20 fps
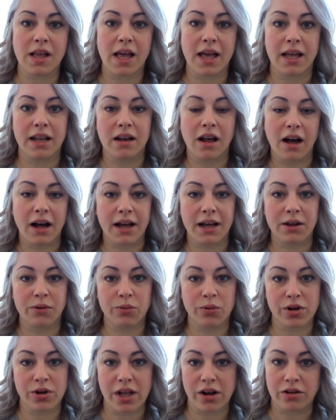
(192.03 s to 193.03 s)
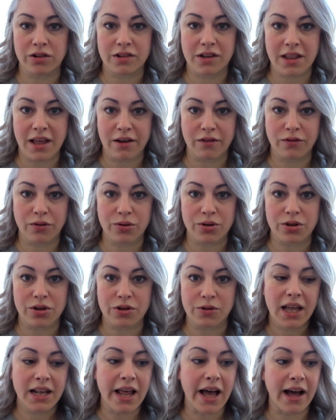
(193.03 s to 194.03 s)
and I will get onto that for you.
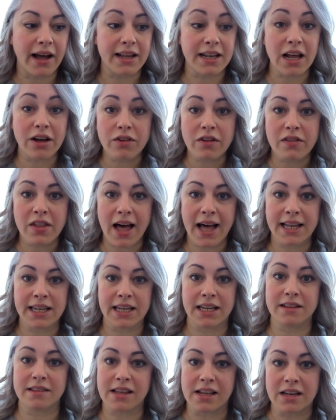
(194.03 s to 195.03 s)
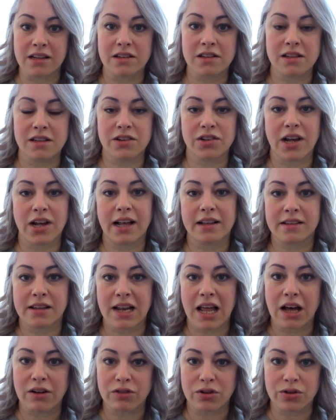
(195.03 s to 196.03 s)
Now, enough of that. Let's get into the charts and
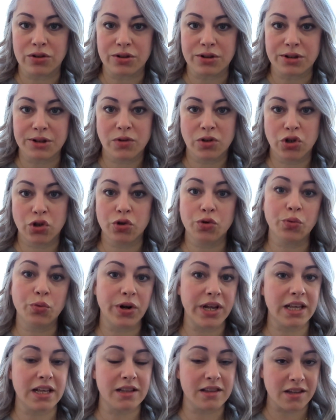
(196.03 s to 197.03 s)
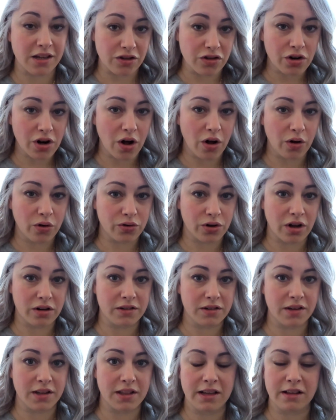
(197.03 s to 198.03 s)
have a look. Should we continue to hold on
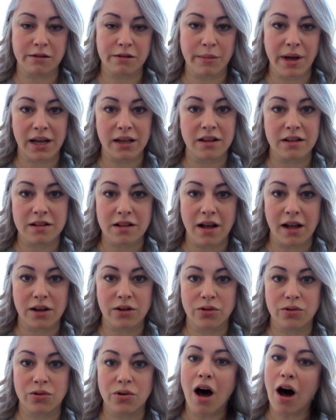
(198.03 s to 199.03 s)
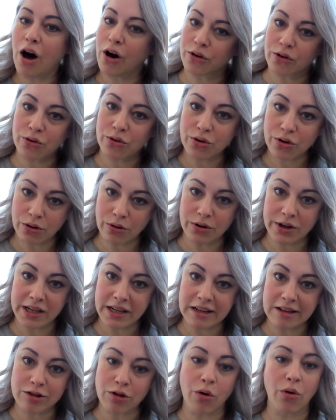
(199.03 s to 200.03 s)
to these market cycle hodl
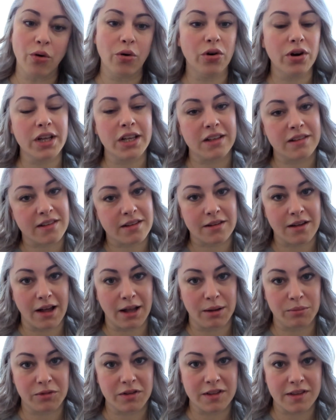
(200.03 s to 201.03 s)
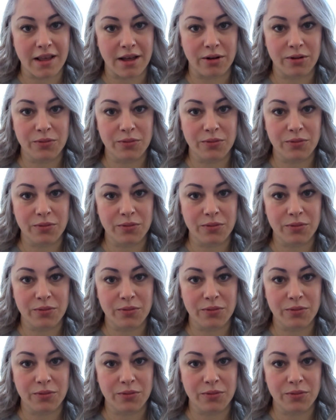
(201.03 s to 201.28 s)
coins or is it time to sell?